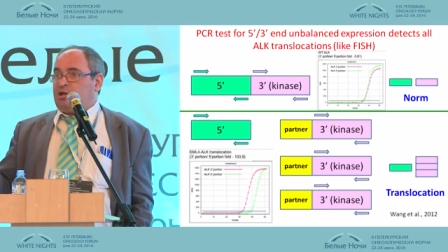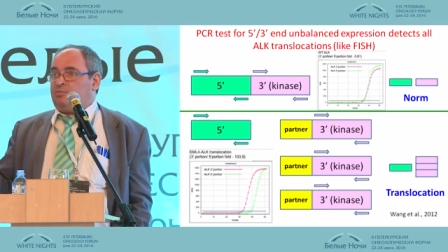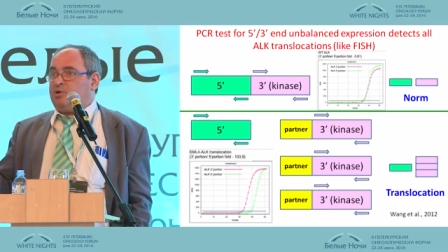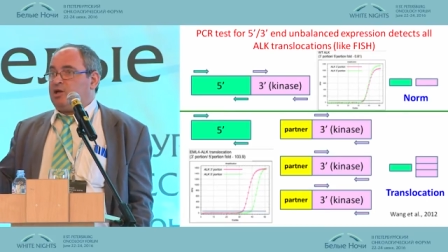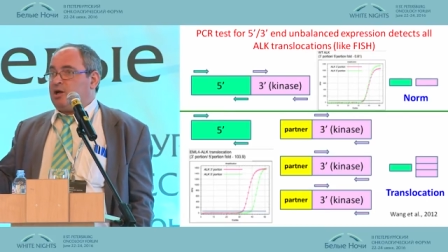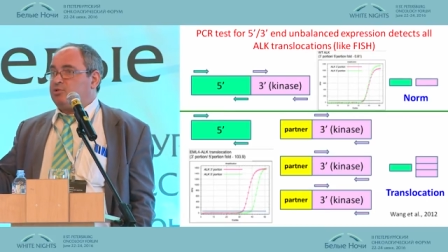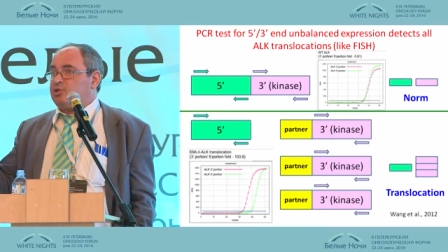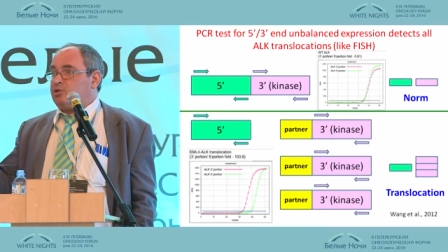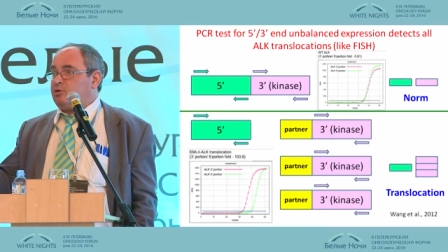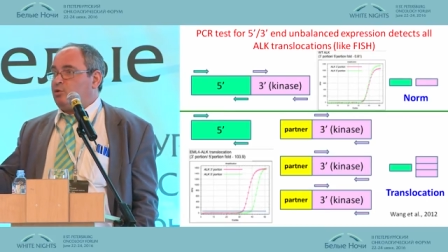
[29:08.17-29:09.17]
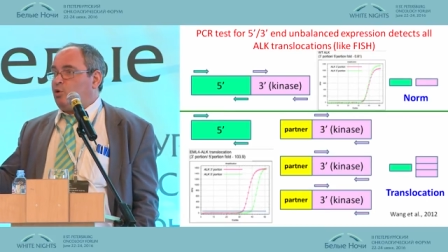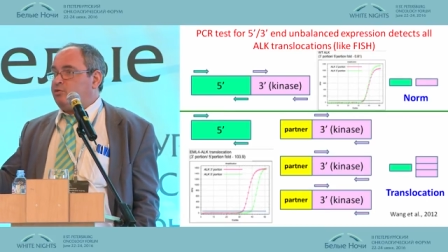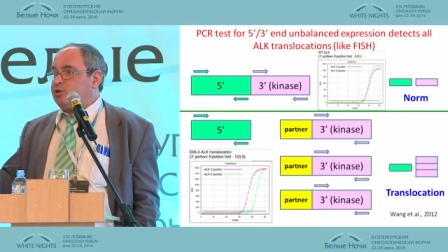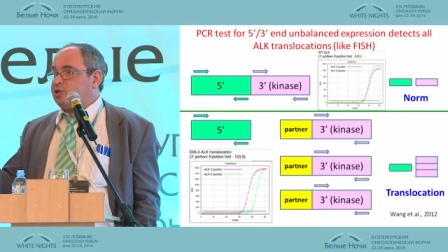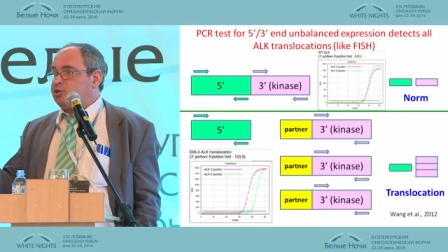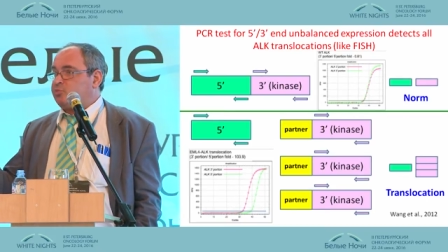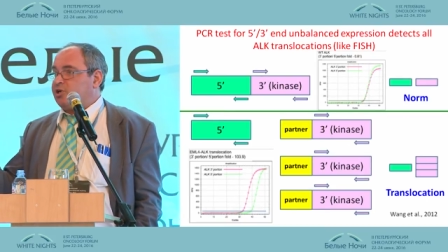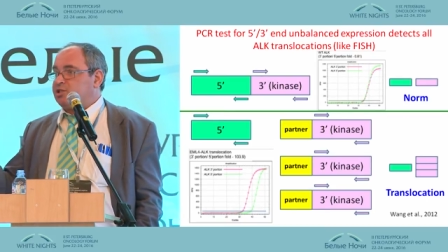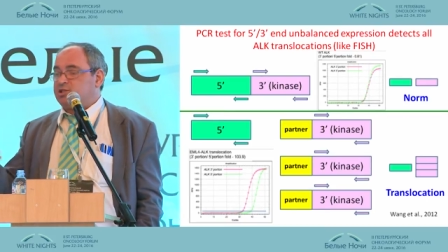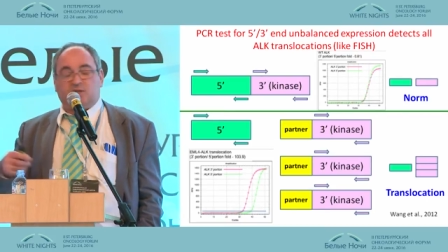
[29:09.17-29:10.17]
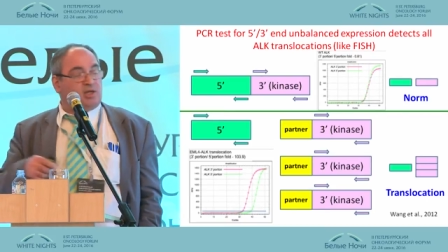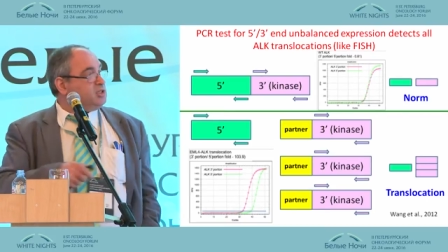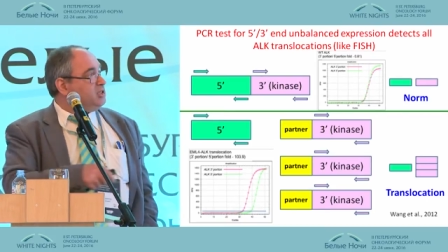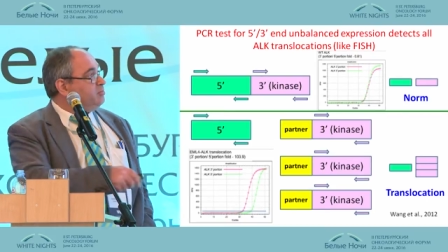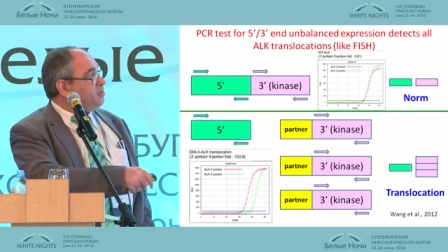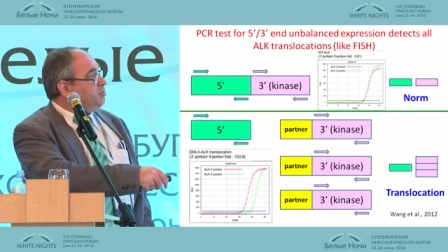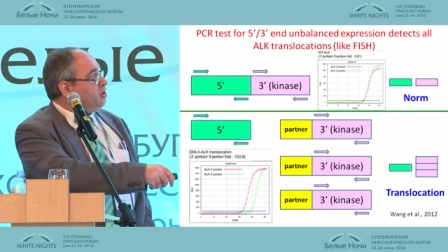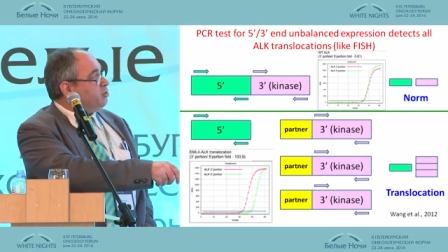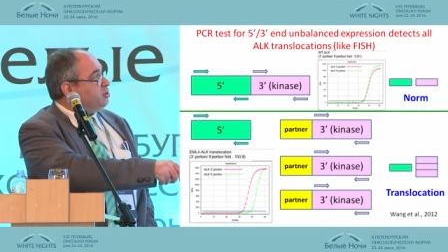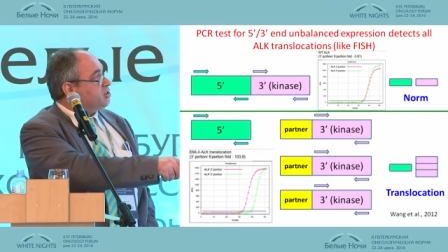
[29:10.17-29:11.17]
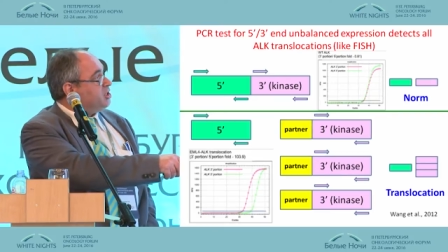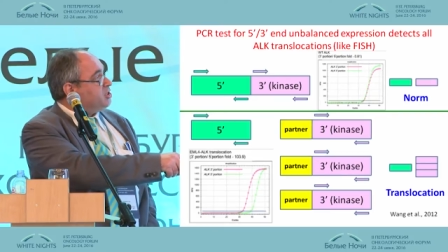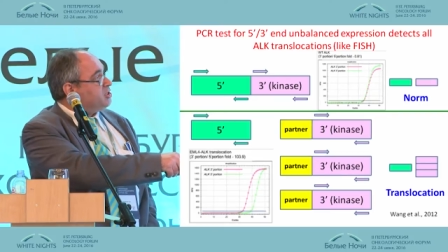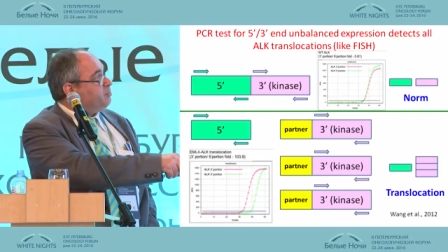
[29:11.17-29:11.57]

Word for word: becomes overexpressed simply because the